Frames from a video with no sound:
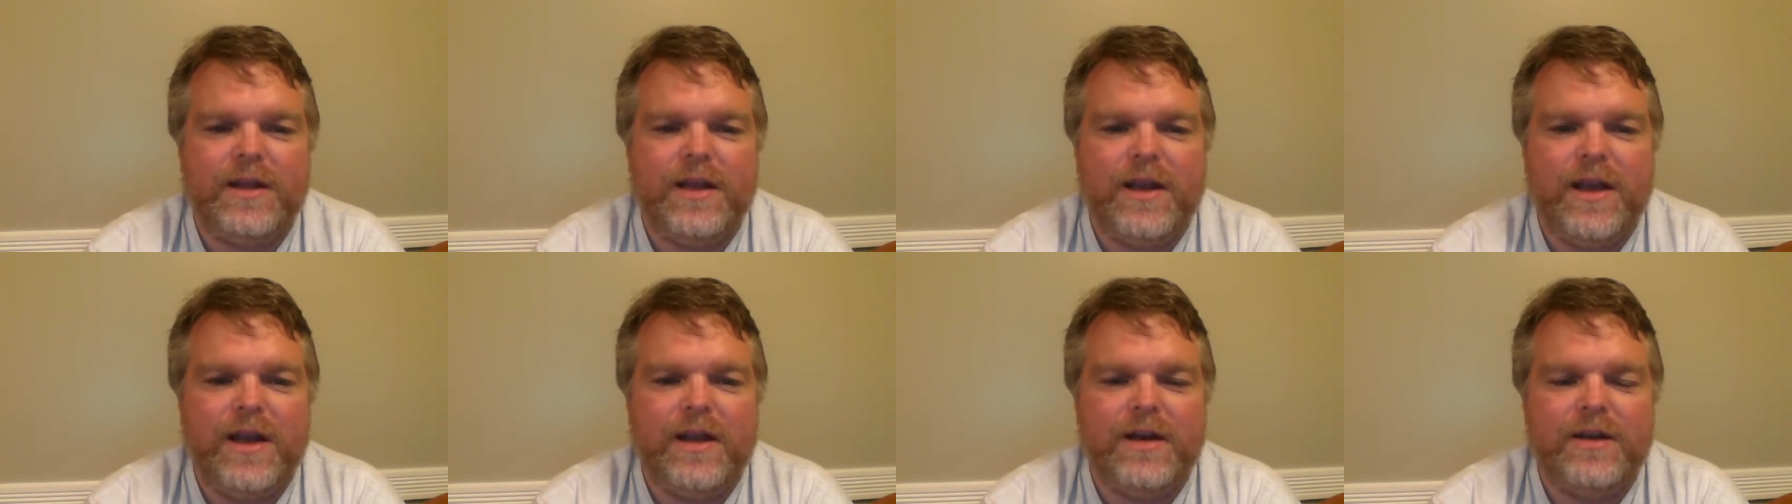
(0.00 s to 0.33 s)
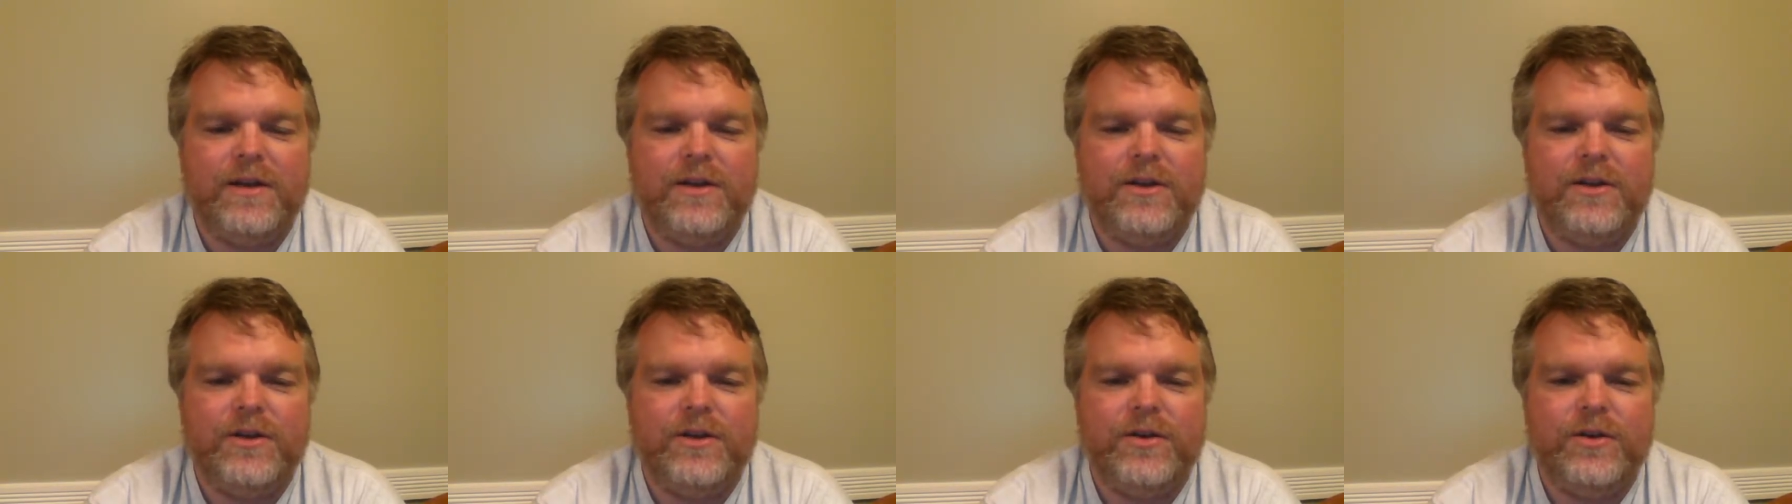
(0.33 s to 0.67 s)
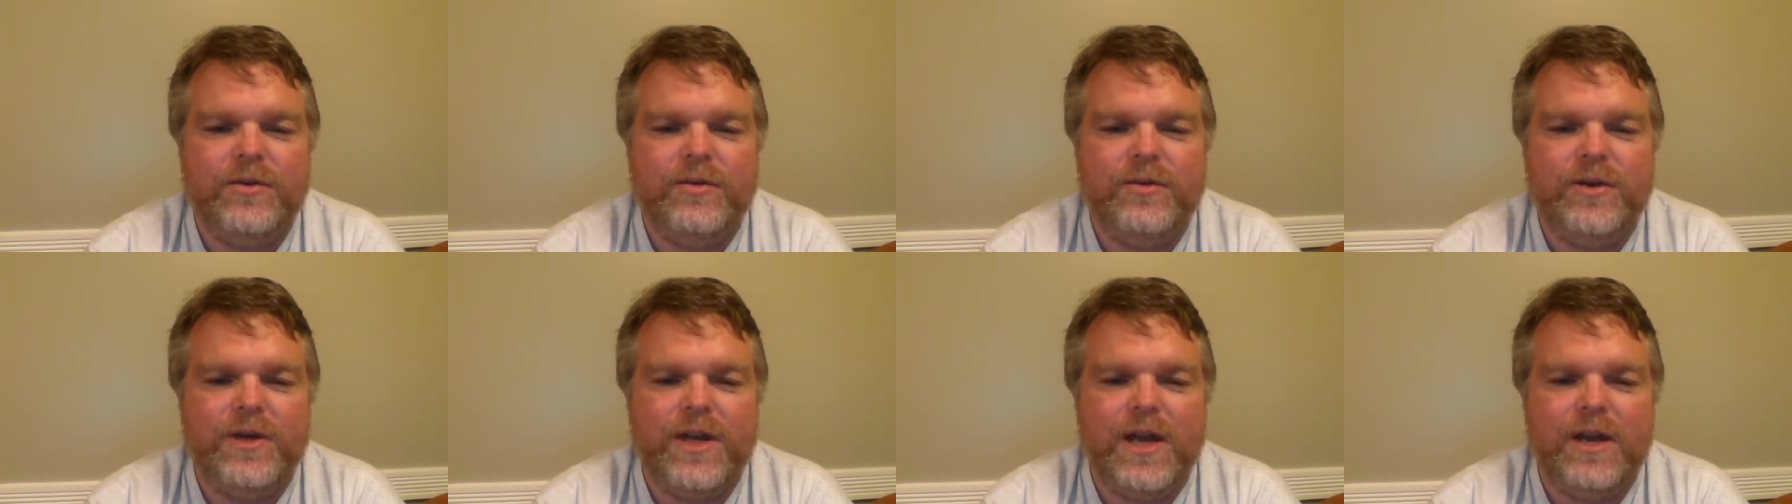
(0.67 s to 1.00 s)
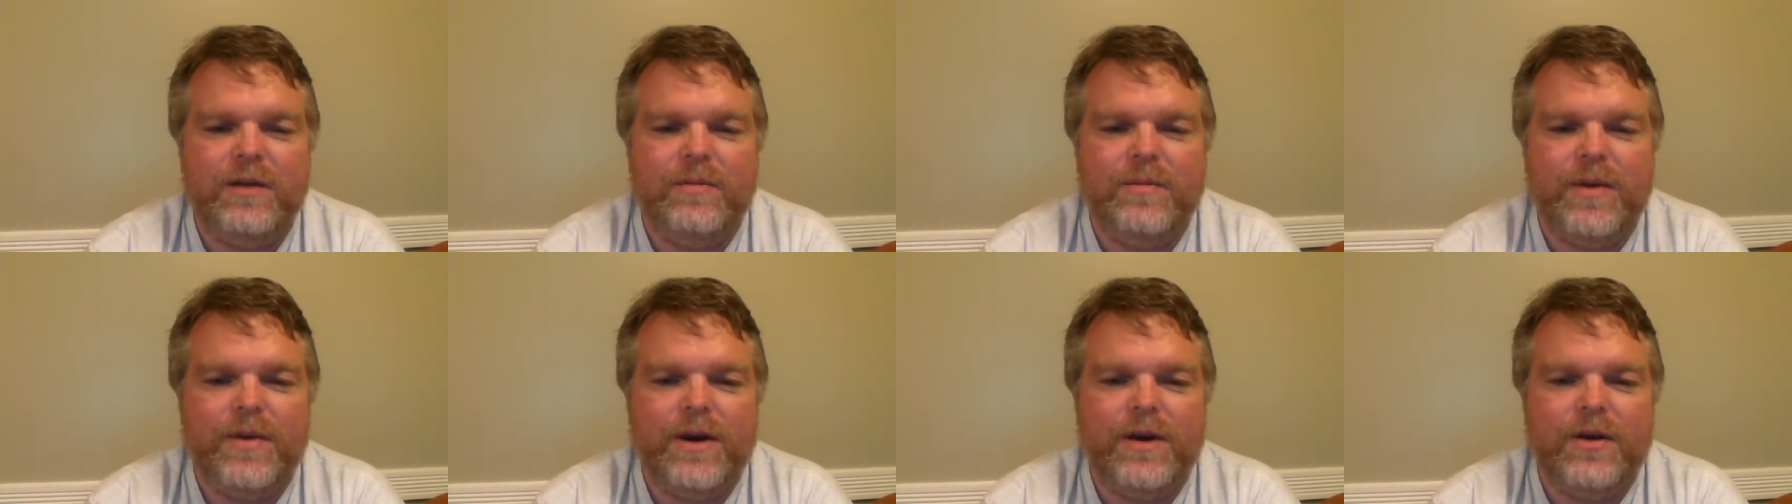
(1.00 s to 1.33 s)
They added two
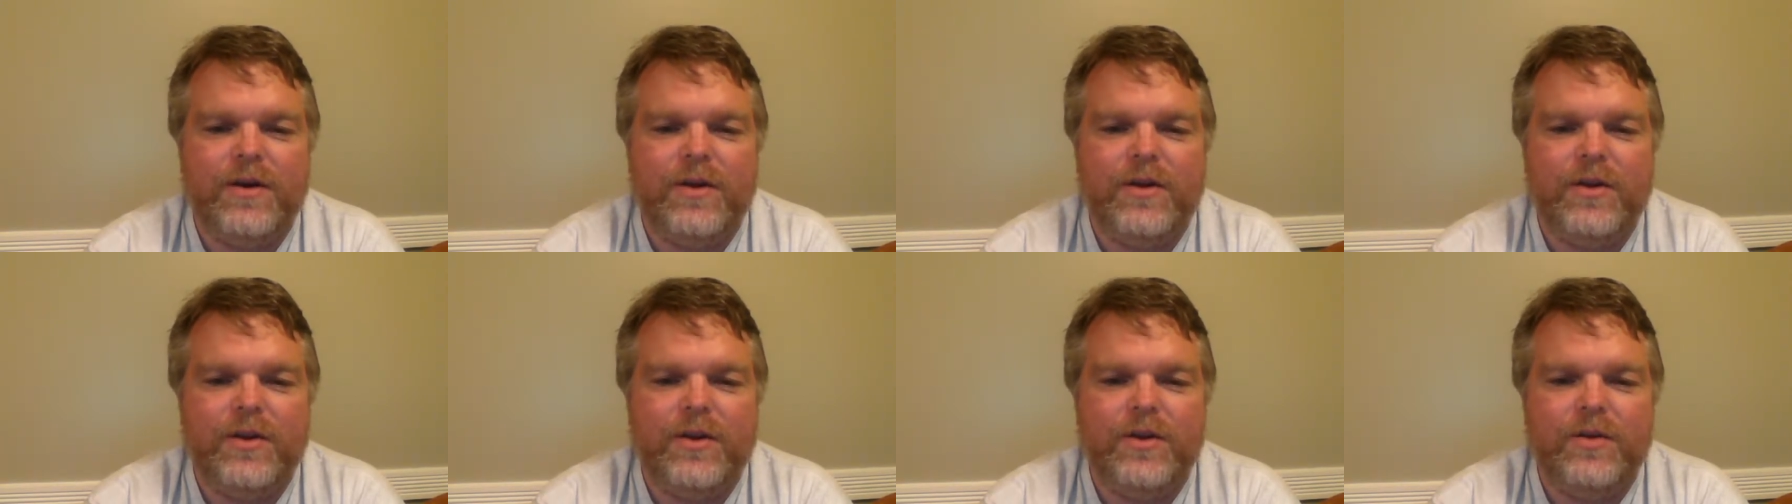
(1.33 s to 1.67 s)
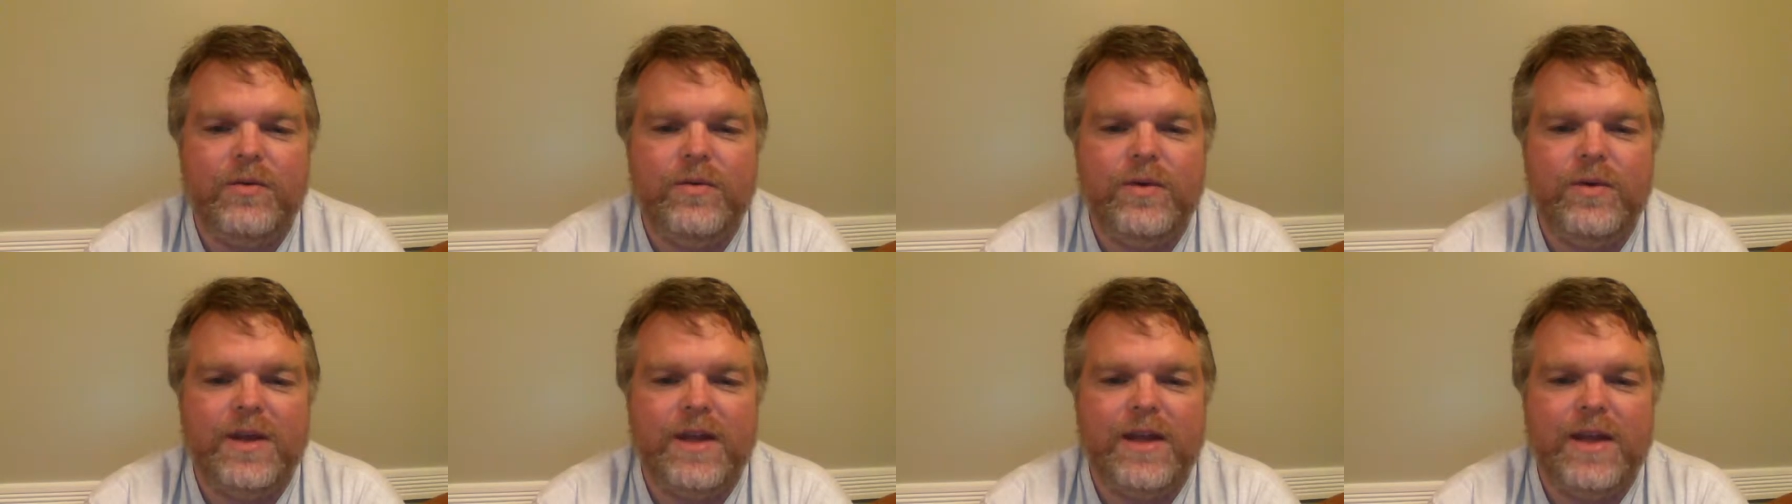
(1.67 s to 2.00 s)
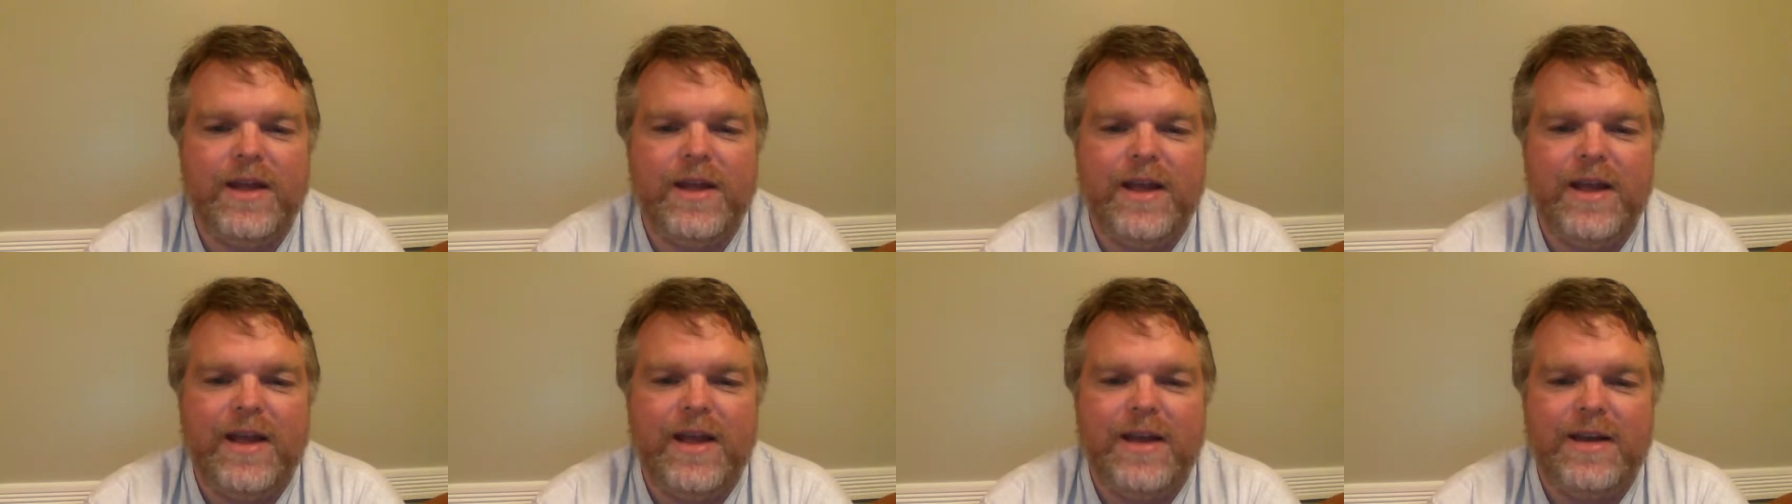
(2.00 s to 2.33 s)
10 barrel Una